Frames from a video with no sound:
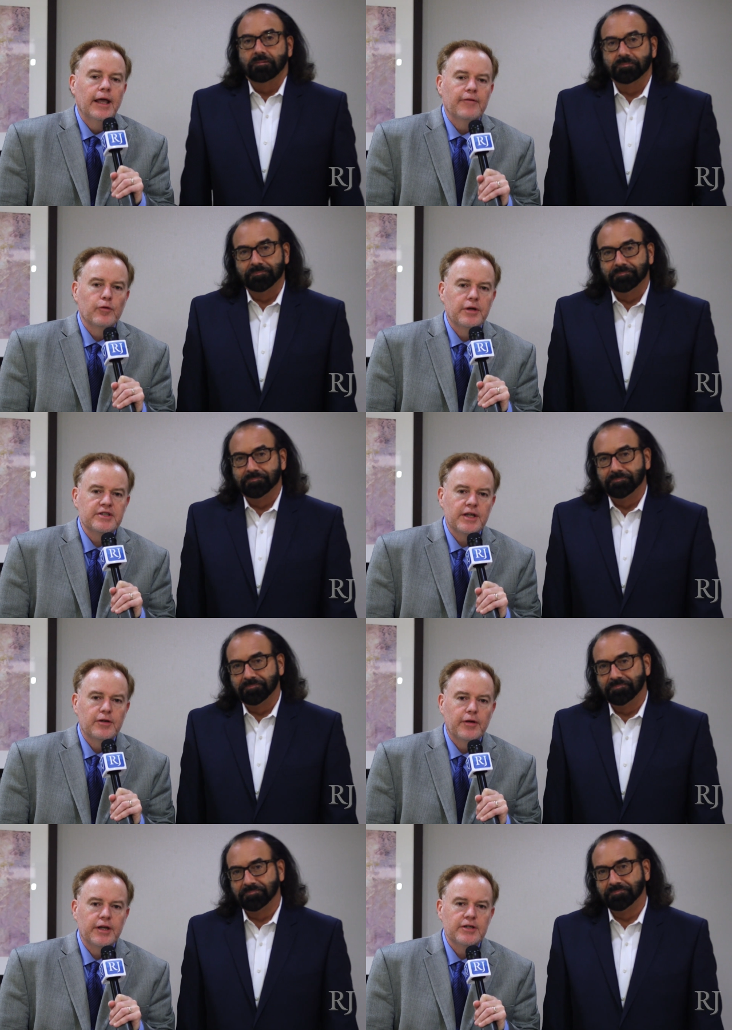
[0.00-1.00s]
Speaker 1: Hey everyone, it's
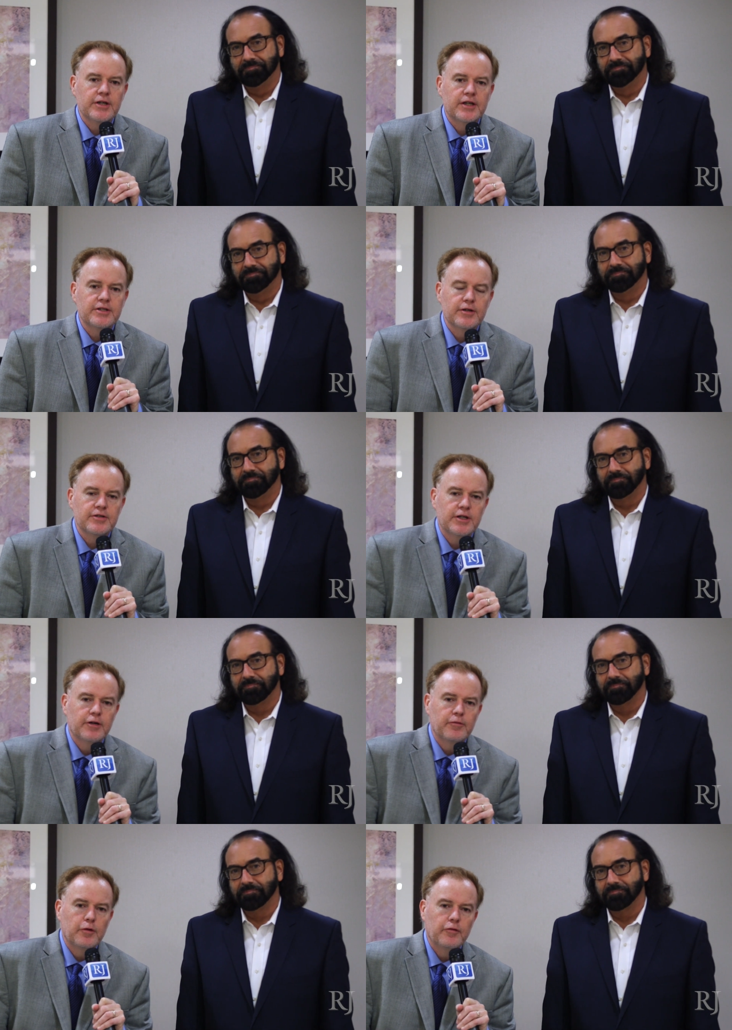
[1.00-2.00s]
Ed Graney, Jon
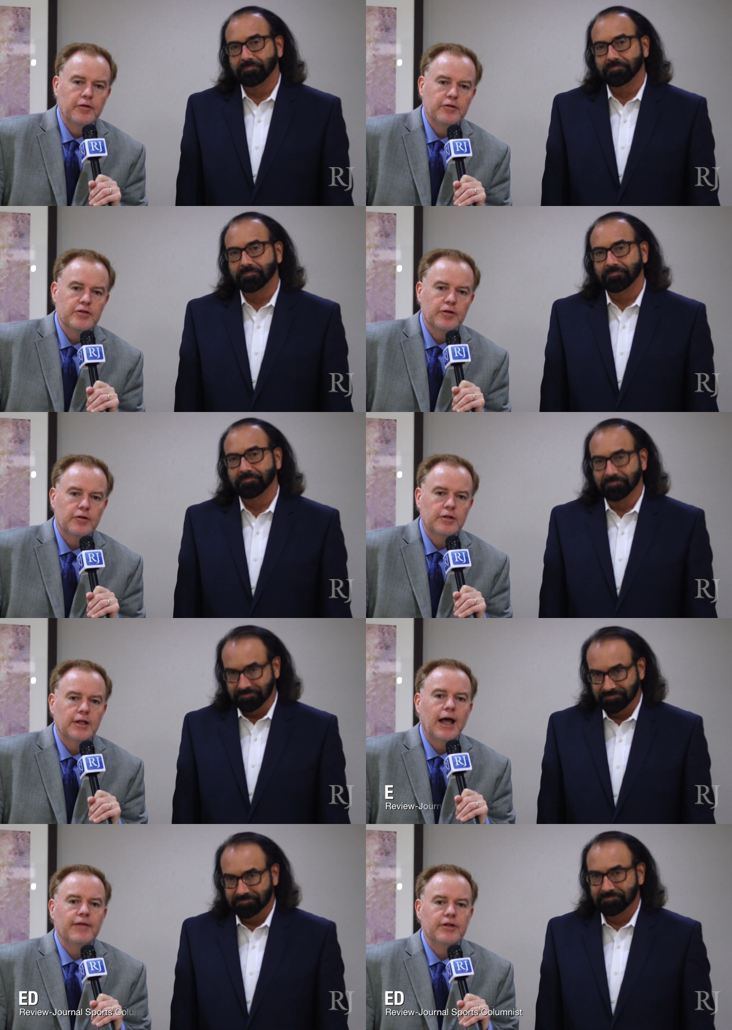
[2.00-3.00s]
Saraceno from the Review Journal,
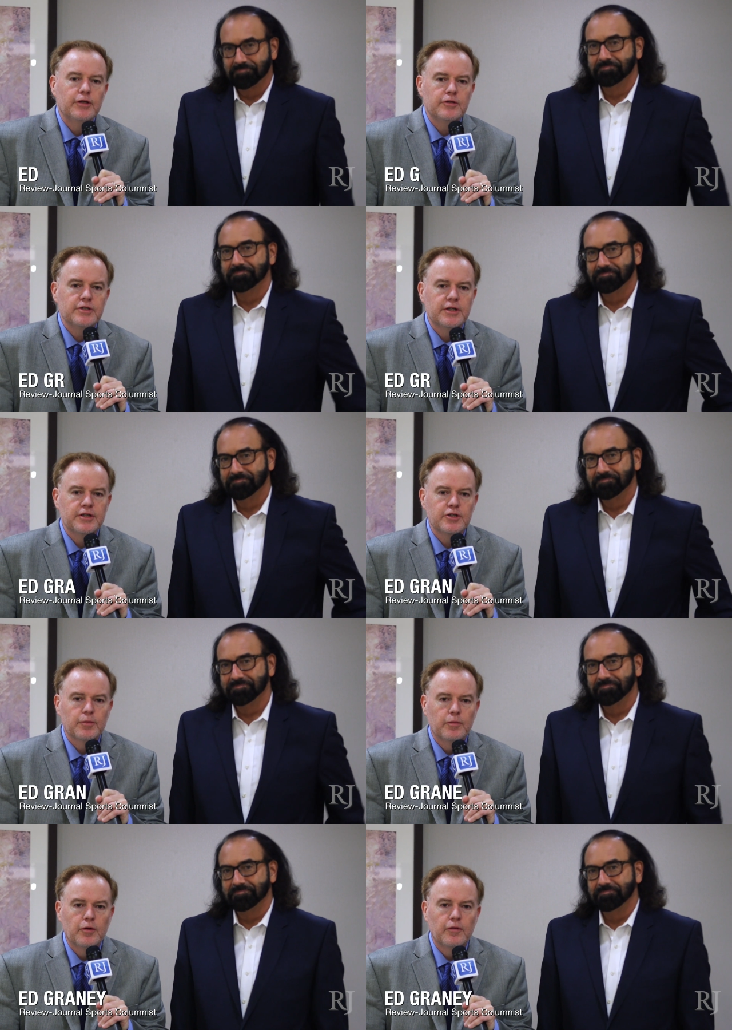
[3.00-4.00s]
live in Houston at
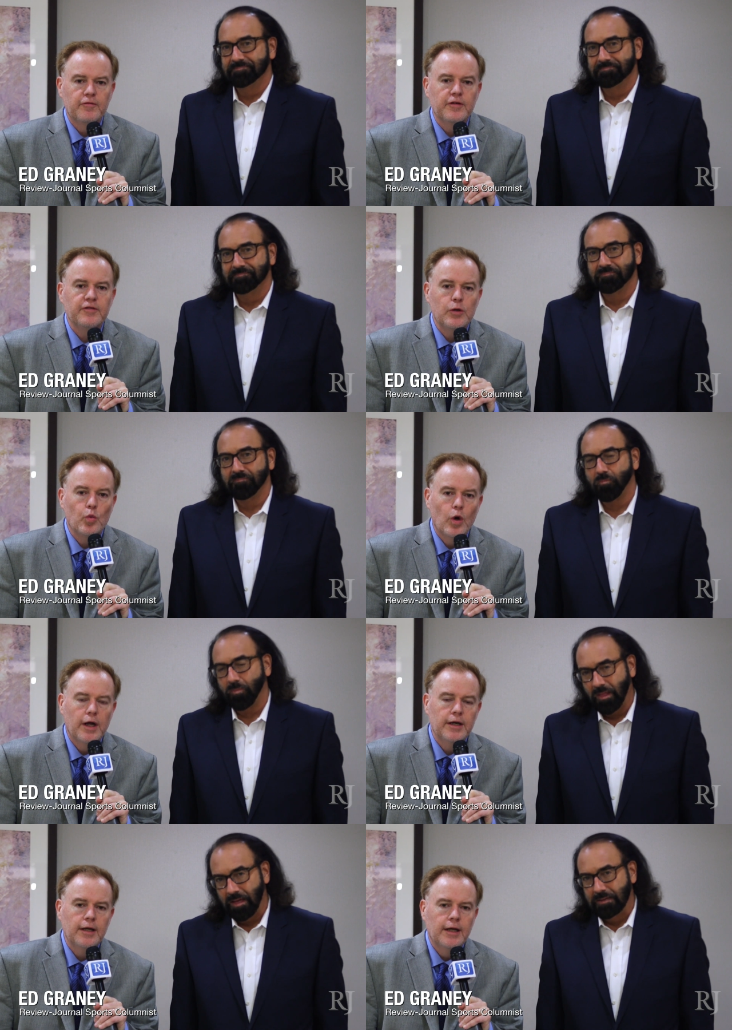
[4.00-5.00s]
Super Bowl
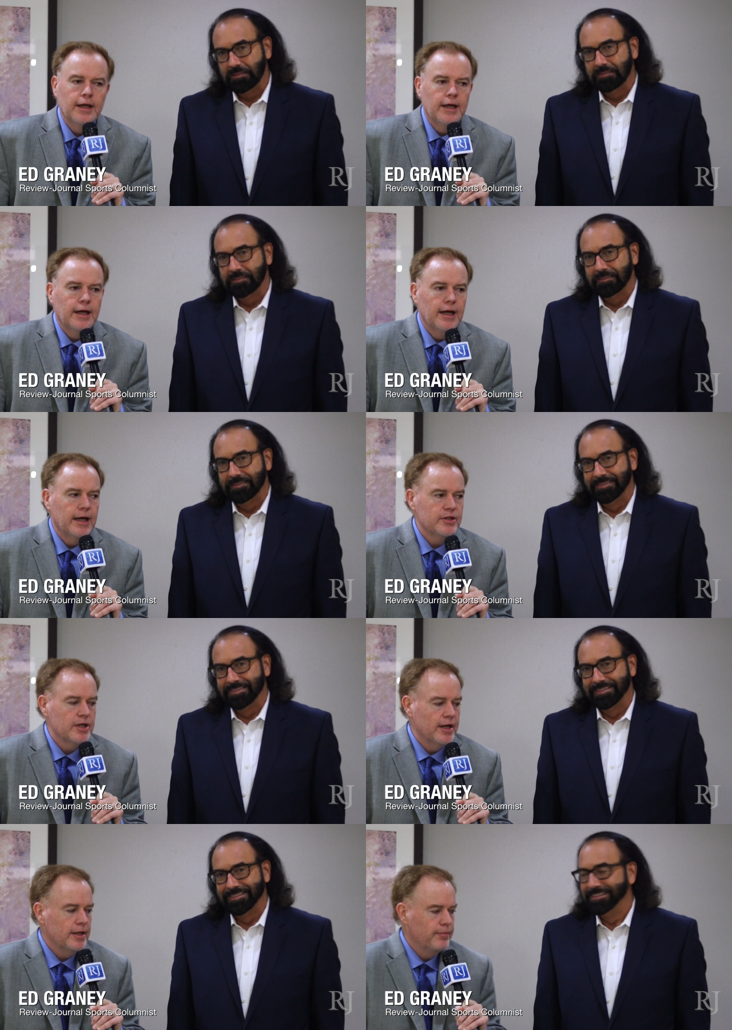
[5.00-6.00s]
51. Uh,
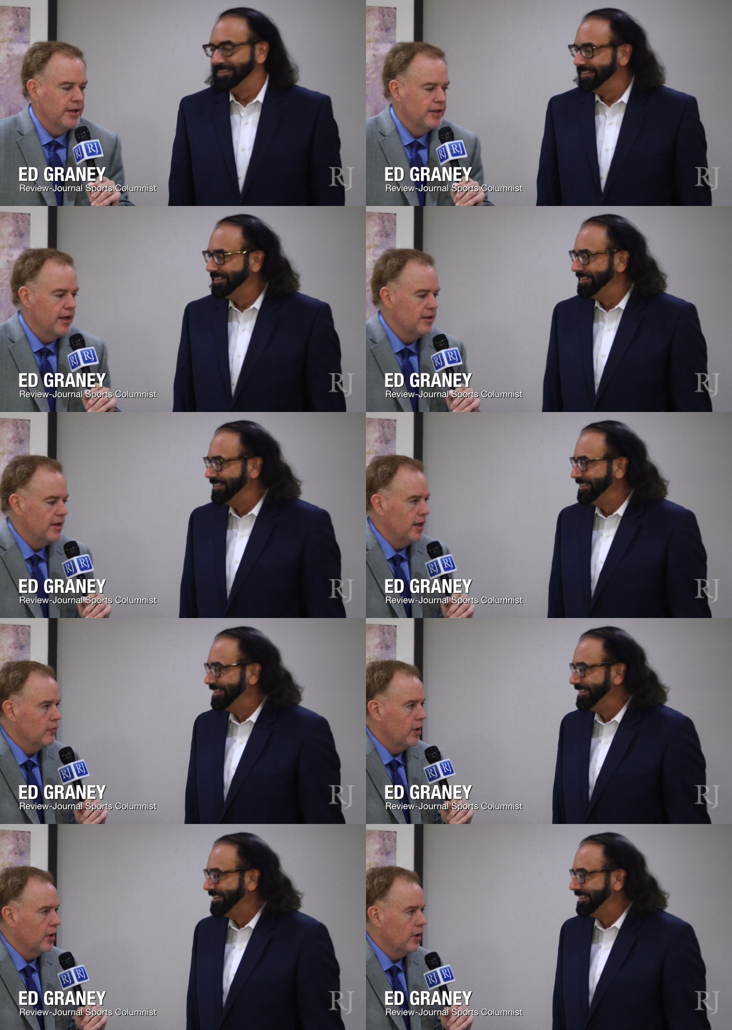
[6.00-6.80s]
Johnny, big day today.